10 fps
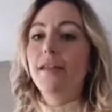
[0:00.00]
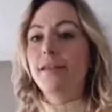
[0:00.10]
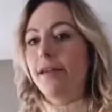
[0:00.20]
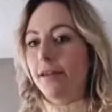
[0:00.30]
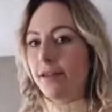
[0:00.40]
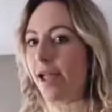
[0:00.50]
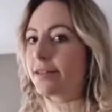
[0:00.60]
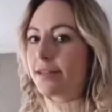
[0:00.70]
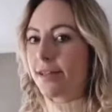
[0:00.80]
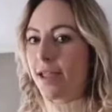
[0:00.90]
The
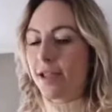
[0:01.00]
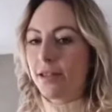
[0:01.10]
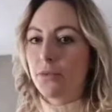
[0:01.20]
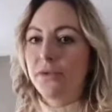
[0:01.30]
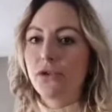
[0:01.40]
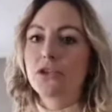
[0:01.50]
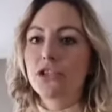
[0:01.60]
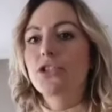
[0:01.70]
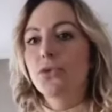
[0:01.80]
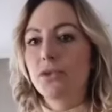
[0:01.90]
next thing that we've got
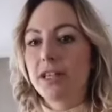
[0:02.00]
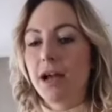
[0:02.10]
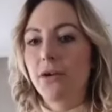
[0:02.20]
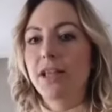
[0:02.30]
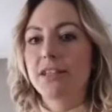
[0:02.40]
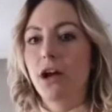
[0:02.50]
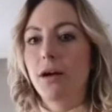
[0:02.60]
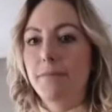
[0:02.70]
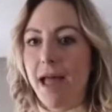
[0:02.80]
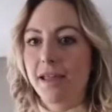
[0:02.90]
to sort out is
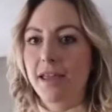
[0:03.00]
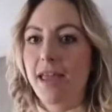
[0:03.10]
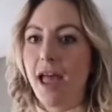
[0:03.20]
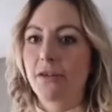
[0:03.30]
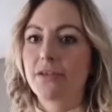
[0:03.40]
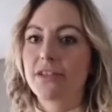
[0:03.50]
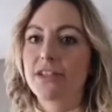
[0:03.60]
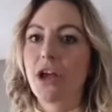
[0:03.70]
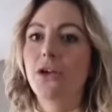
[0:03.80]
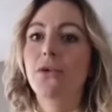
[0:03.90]
our bank account.
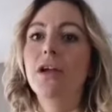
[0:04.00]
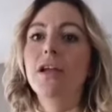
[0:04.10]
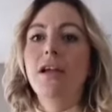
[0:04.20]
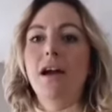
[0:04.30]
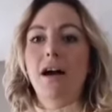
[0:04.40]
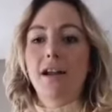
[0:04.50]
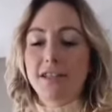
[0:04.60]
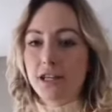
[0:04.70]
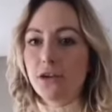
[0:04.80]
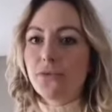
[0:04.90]
So I
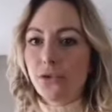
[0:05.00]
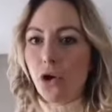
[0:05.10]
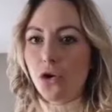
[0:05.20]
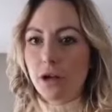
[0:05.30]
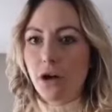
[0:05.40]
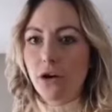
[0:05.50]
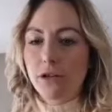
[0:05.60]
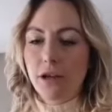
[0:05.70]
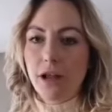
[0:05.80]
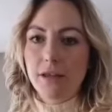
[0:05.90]
didn't vlog
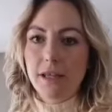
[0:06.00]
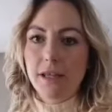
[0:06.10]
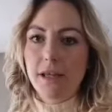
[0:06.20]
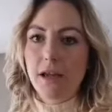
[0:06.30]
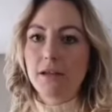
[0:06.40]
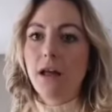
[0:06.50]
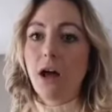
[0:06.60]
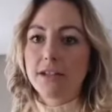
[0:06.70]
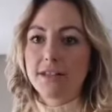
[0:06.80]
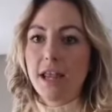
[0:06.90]
on the
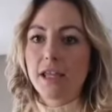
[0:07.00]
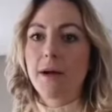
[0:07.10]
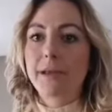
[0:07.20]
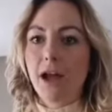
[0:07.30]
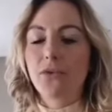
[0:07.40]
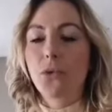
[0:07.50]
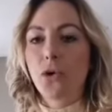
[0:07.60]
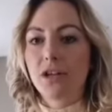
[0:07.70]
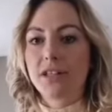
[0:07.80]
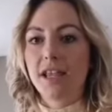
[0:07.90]
last day coming out of
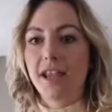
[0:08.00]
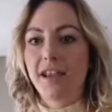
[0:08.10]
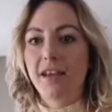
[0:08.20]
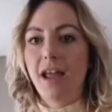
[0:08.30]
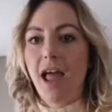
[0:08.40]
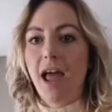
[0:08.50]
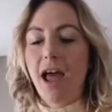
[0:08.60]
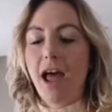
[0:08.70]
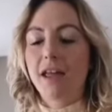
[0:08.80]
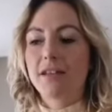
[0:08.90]
quarantine,
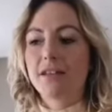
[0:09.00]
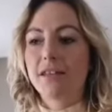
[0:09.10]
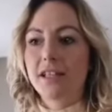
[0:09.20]
and